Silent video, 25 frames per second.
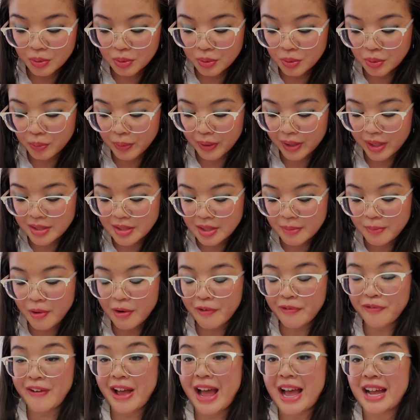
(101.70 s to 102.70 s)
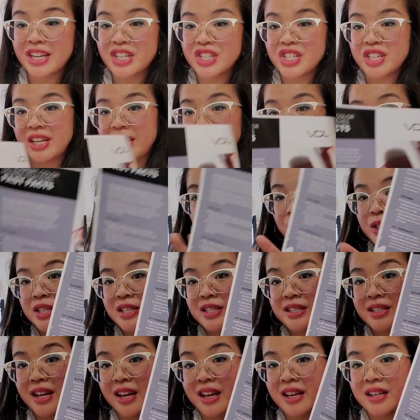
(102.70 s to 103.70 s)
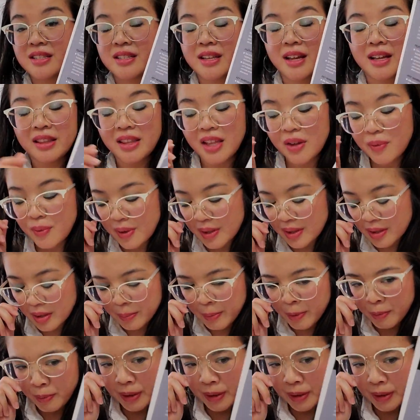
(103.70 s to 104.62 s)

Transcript: Ooh, we got some more fact sheets, which is nice. Uh, they were a little bit